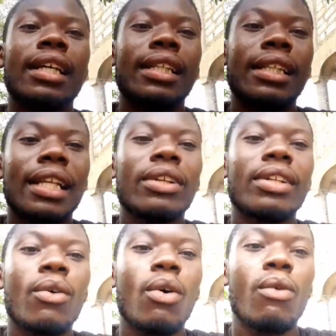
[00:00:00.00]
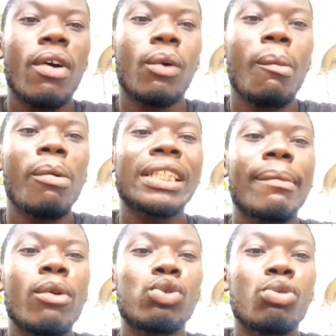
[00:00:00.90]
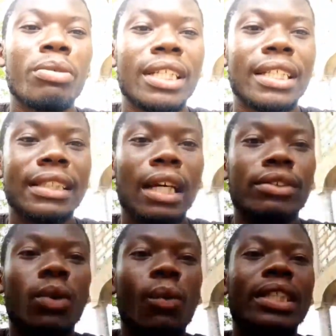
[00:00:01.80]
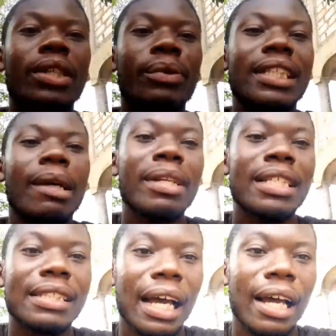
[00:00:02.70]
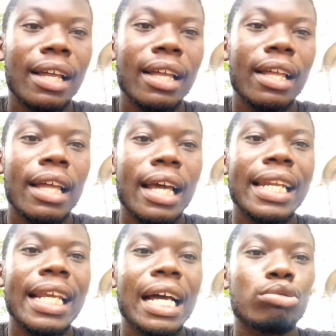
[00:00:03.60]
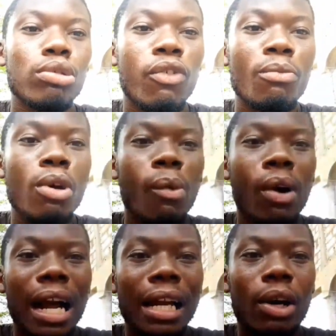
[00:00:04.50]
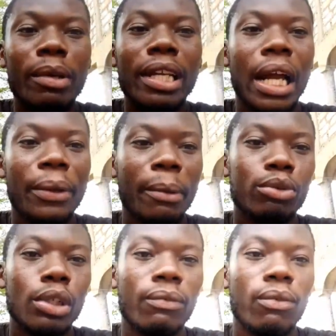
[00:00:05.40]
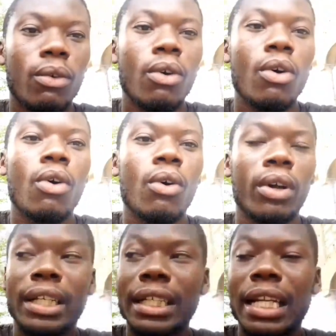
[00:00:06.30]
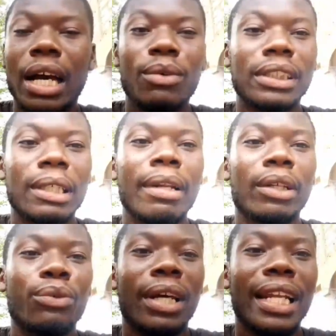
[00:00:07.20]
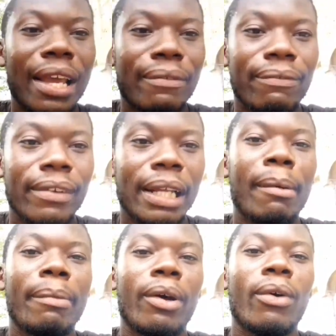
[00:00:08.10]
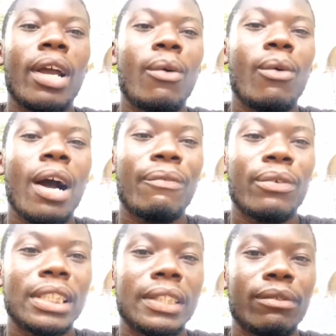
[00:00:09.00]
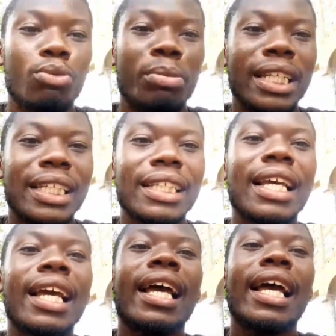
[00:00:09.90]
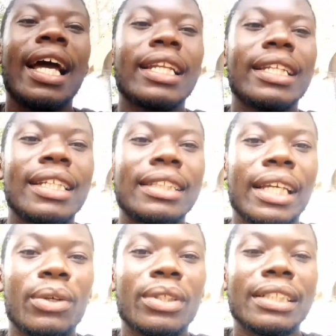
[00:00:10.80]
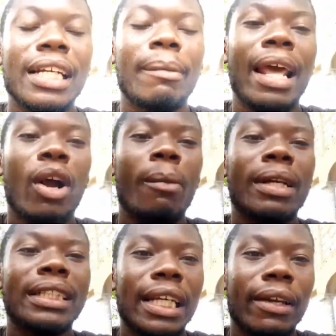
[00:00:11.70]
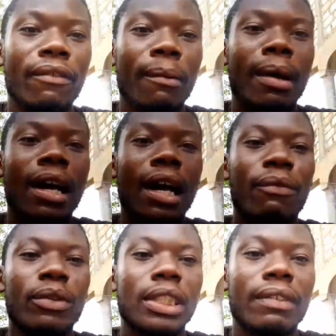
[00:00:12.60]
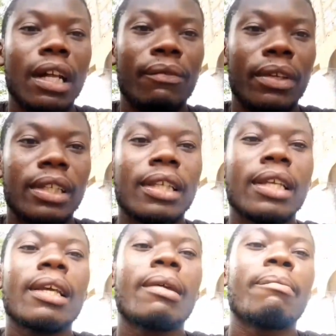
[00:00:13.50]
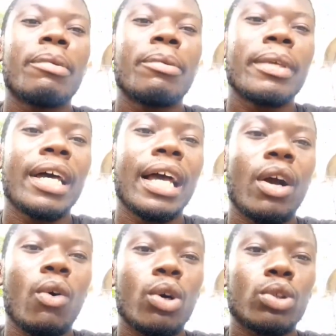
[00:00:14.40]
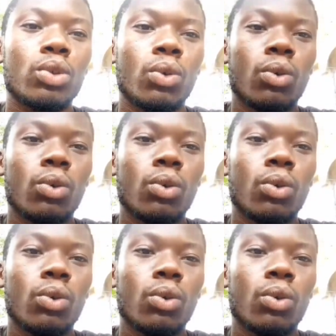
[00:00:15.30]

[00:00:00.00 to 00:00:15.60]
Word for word: na da nko kufa do aboche me huntumi din sa so na West Regional Minister ani asofo bi omo Ghana wo nya atwe ushafo odin na won sabe da toja life e de bro e wo AFFUL T V so be din e de digital keep subscribe like comment share fama AFFUL T V na fe bibia enkoso